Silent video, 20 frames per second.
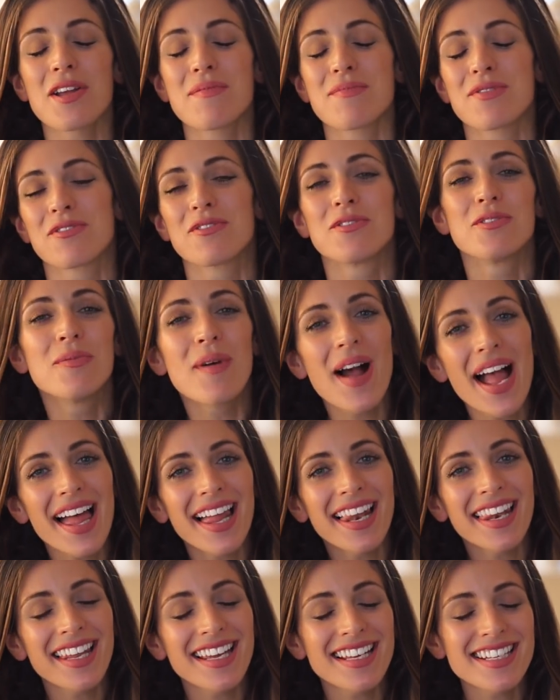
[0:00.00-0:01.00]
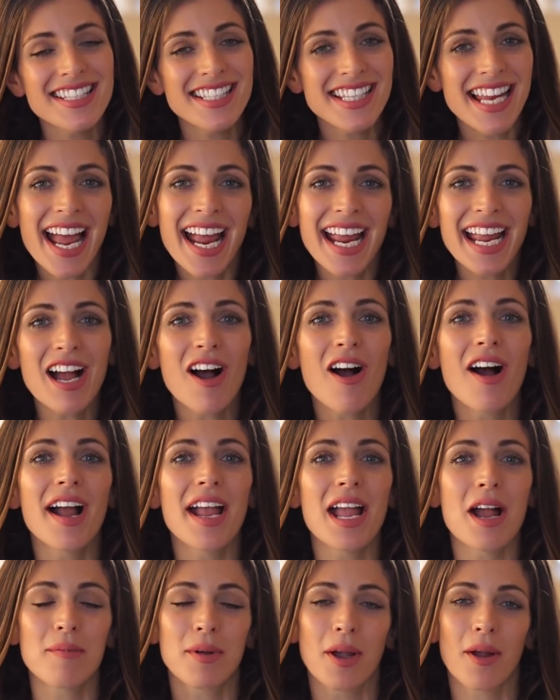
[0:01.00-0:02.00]
hope you're all well. Today
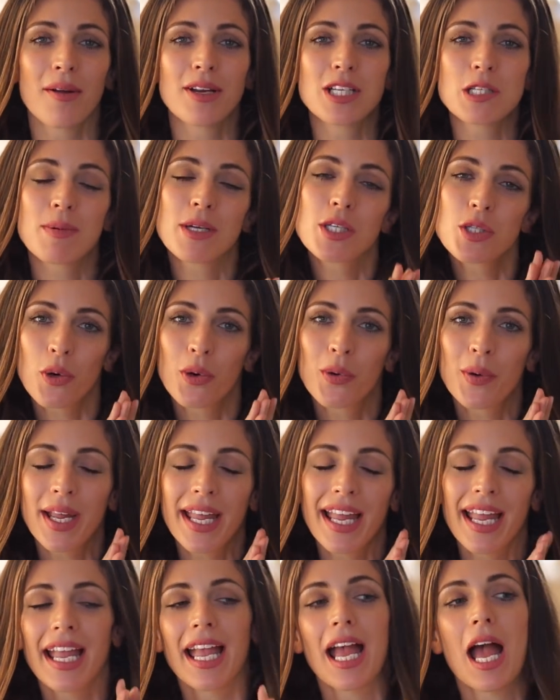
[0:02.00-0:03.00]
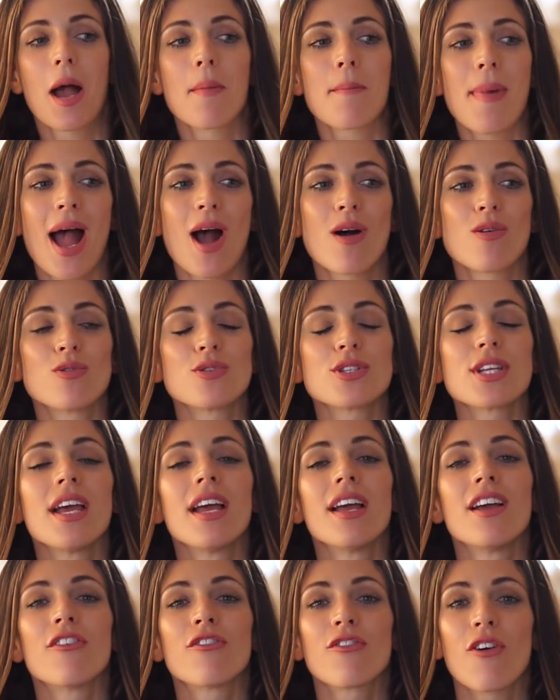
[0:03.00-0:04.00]
I am going to be talking about
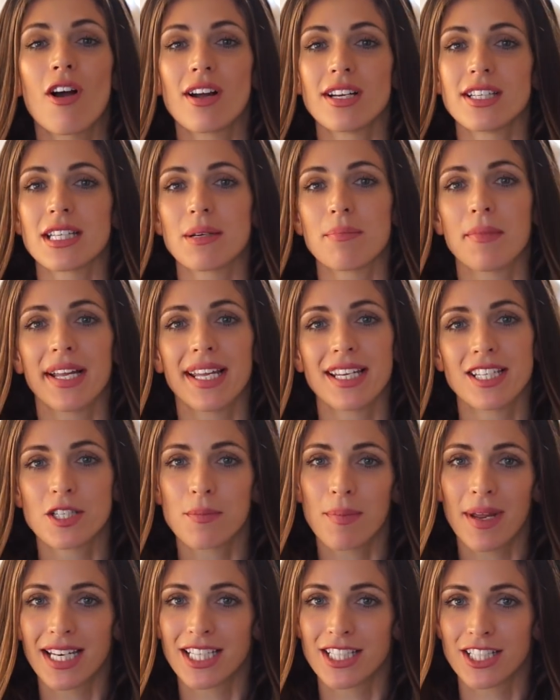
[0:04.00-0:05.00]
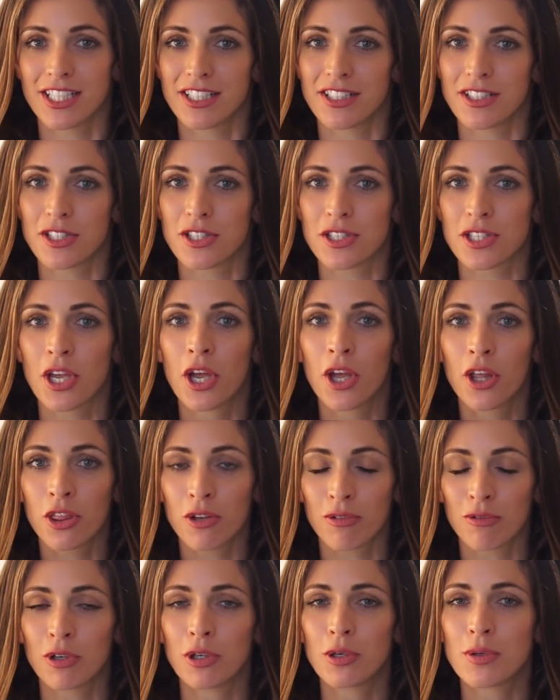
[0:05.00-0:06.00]
finding my independence
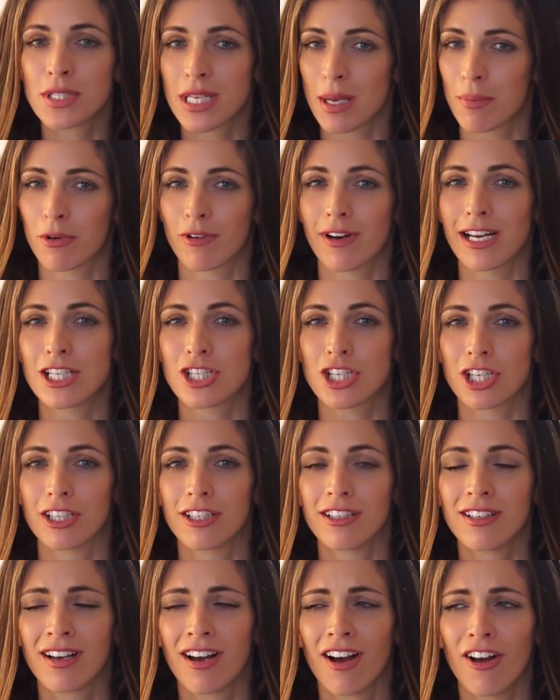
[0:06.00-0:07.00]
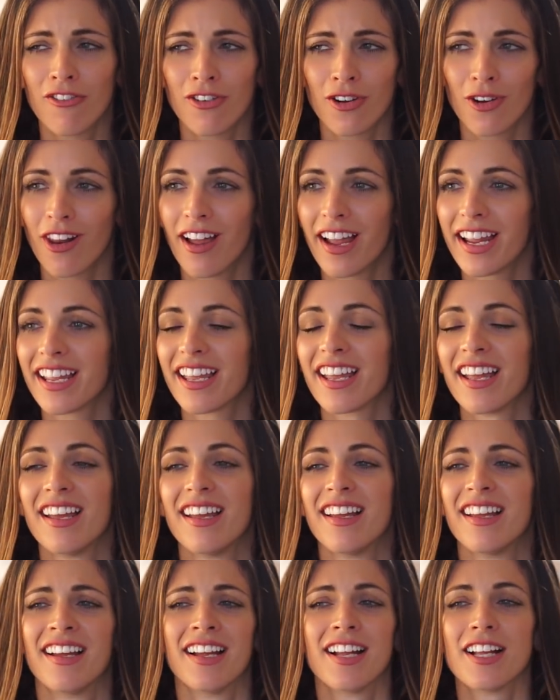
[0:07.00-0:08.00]
through separation. I feel like
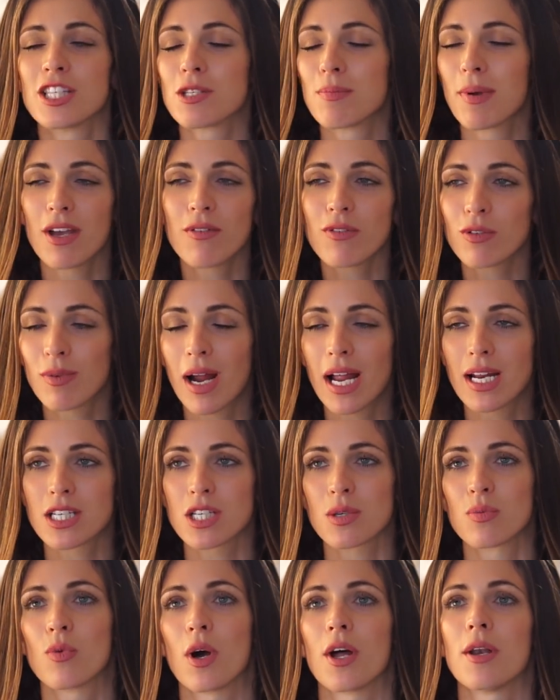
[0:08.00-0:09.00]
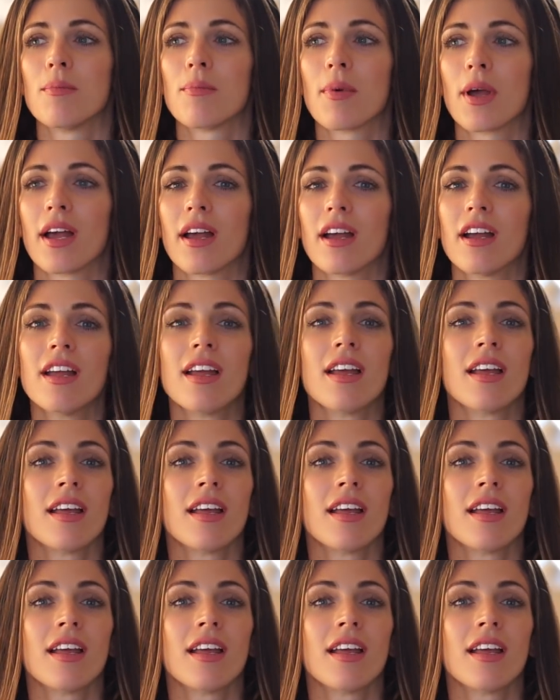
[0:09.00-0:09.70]
it's a bit of a random one, but